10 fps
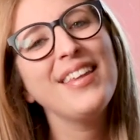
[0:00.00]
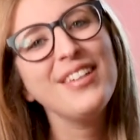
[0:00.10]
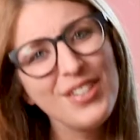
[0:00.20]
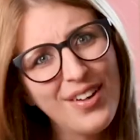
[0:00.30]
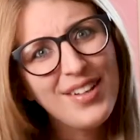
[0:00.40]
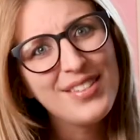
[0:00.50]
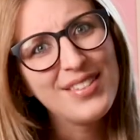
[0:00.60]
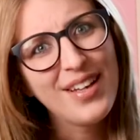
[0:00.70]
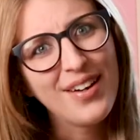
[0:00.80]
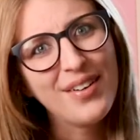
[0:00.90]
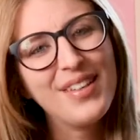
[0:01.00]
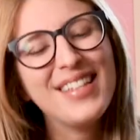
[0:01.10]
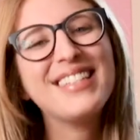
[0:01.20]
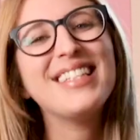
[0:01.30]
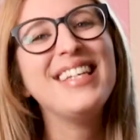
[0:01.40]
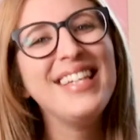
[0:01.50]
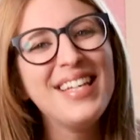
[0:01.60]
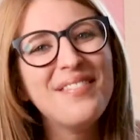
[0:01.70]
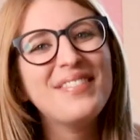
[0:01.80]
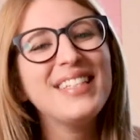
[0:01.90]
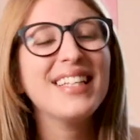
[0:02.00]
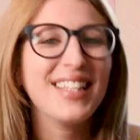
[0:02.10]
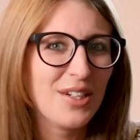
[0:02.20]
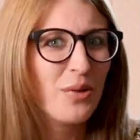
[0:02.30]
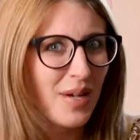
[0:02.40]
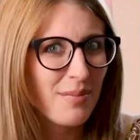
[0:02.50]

there's also this nifty little